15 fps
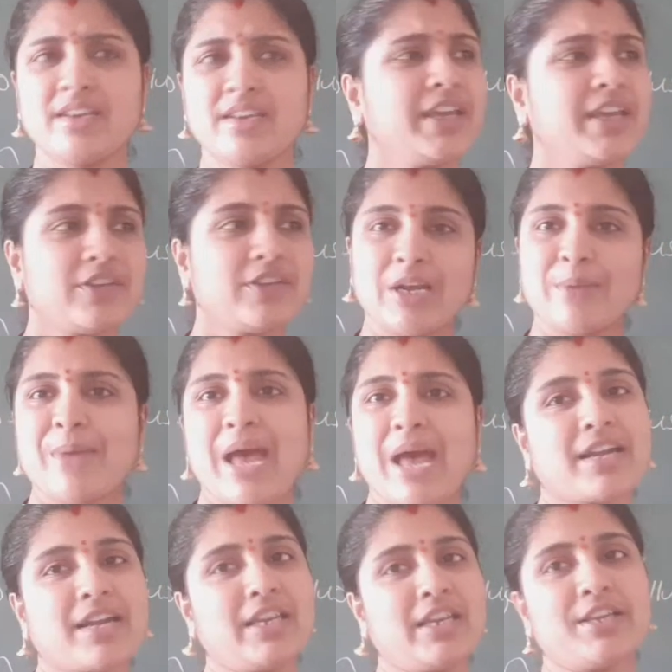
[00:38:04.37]
If that
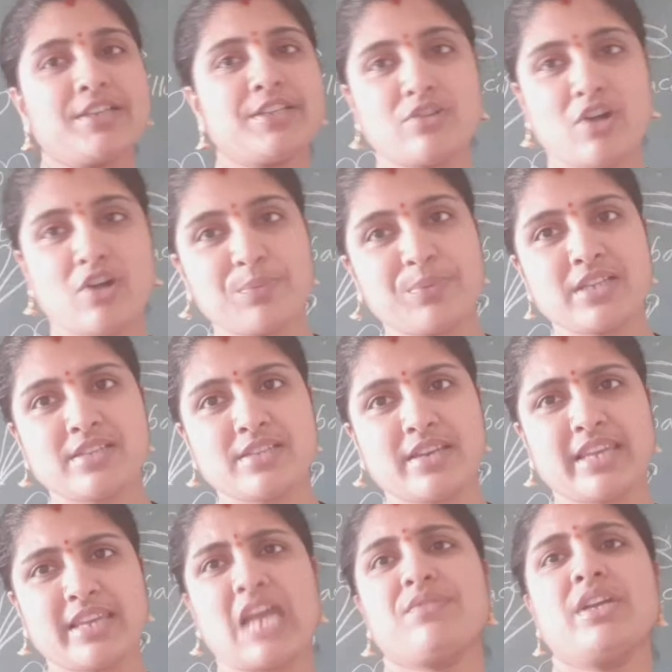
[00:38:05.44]
bacteria is not present,
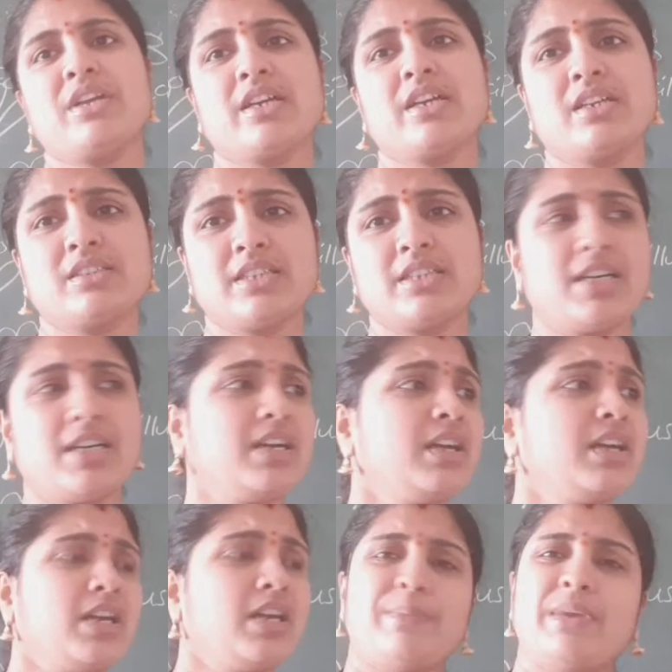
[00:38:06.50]
can we turn the
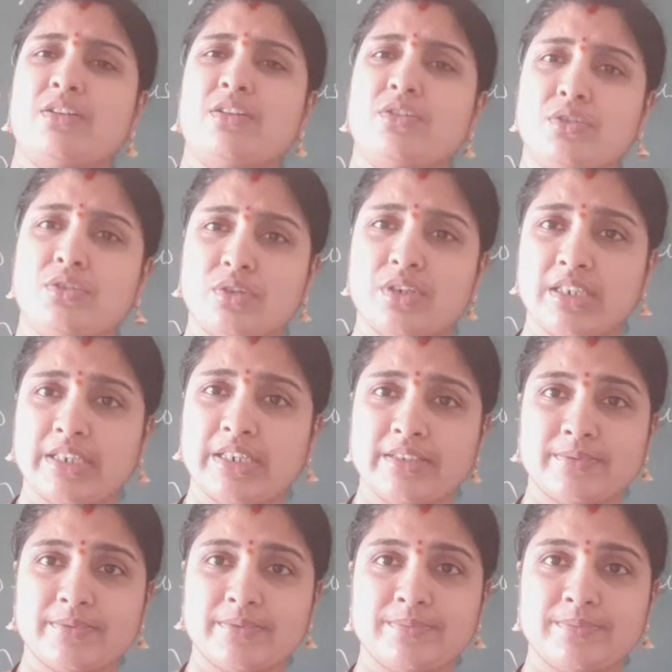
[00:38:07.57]
milk to curd?